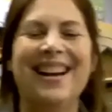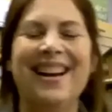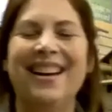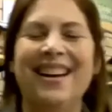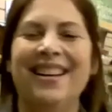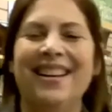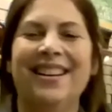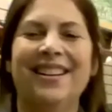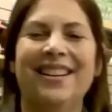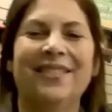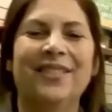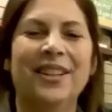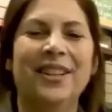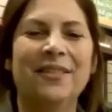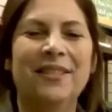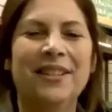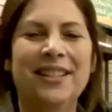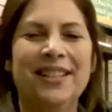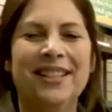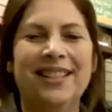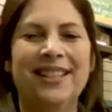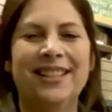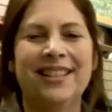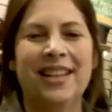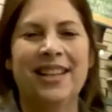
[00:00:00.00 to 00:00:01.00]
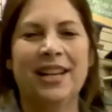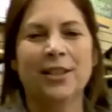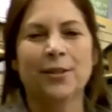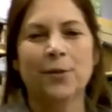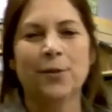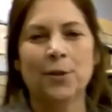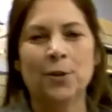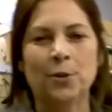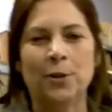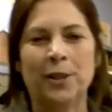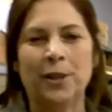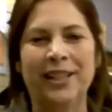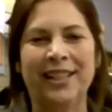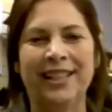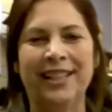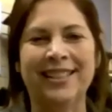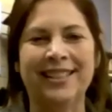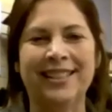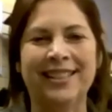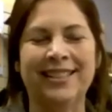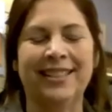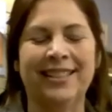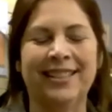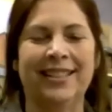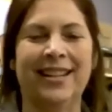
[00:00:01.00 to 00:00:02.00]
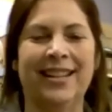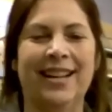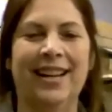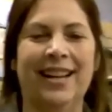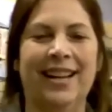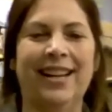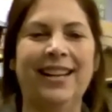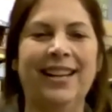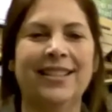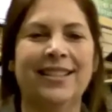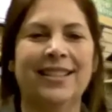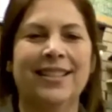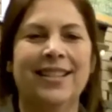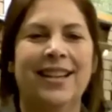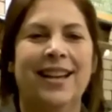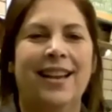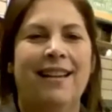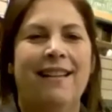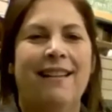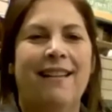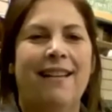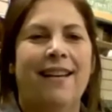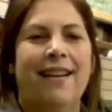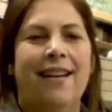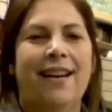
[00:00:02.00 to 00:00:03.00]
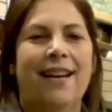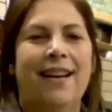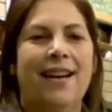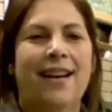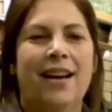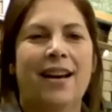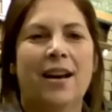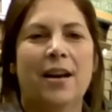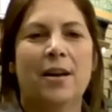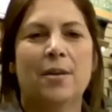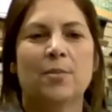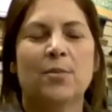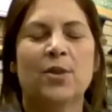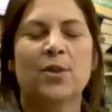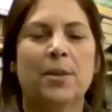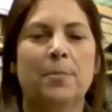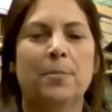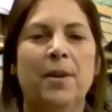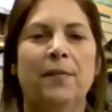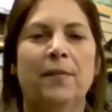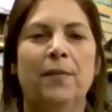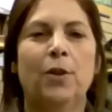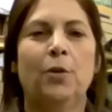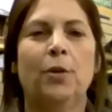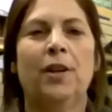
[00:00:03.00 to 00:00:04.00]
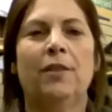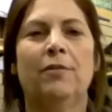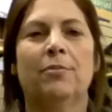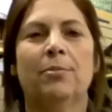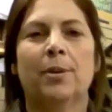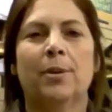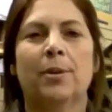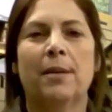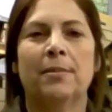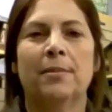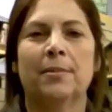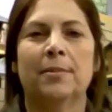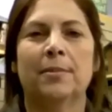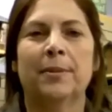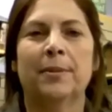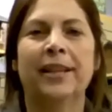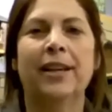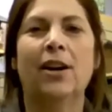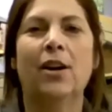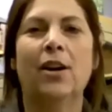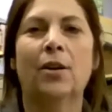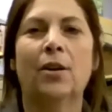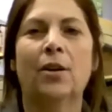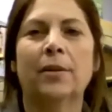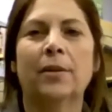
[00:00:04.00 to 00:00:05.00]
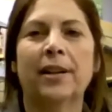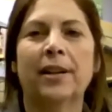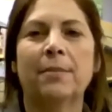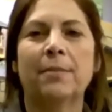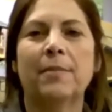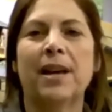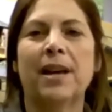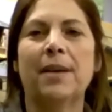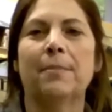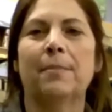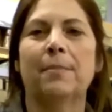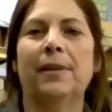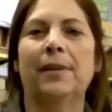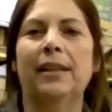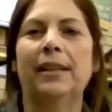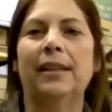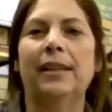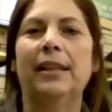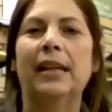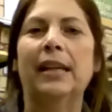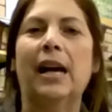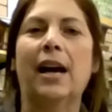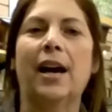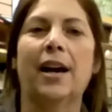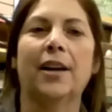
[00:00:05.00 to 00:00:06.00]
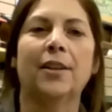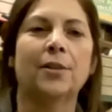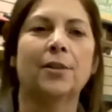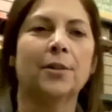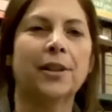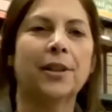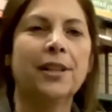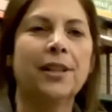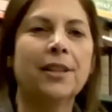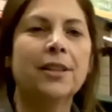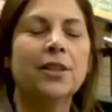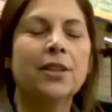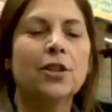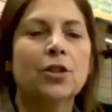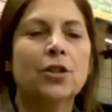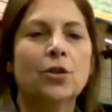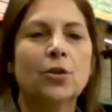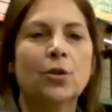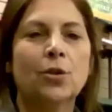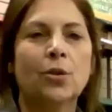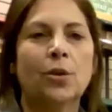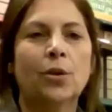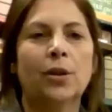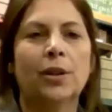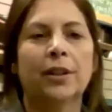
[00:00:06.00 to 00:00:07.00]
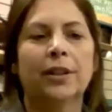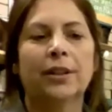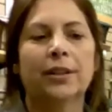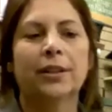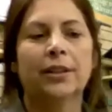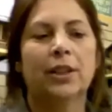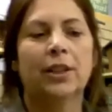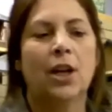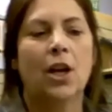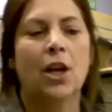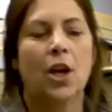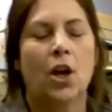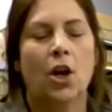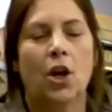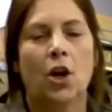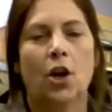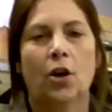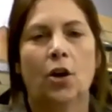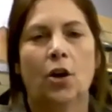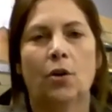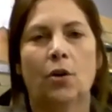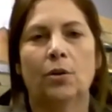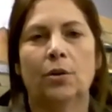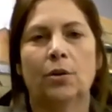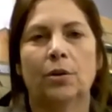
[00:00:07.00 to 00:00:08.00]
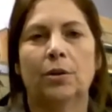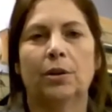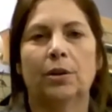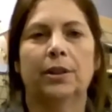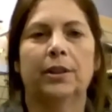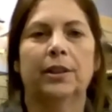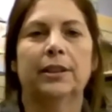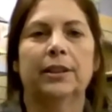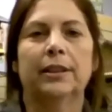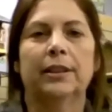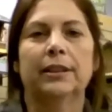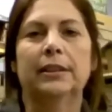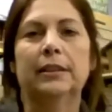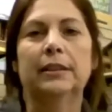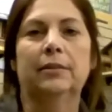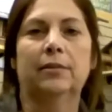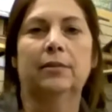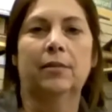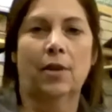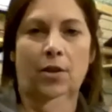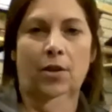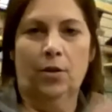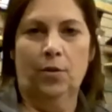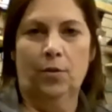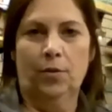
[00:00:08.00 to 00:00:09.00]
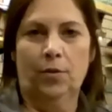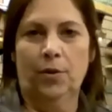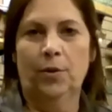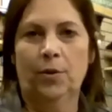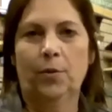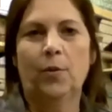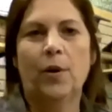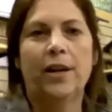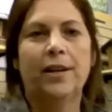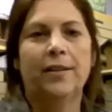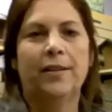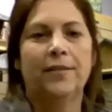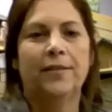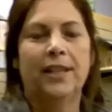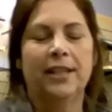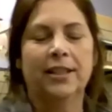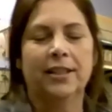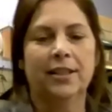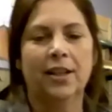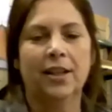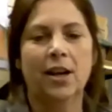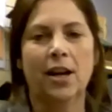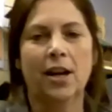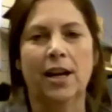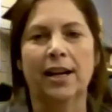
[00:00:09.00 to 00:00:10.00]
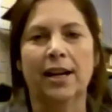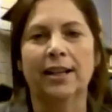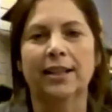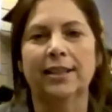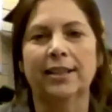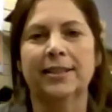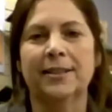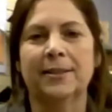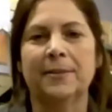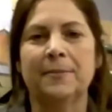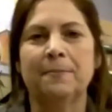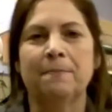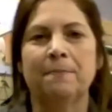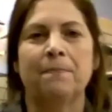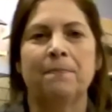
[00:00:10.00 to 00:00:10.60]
Hi, everyone. Thanks for joining us tonight. Um, some of you have probably already met me either in the store or through one of these talks.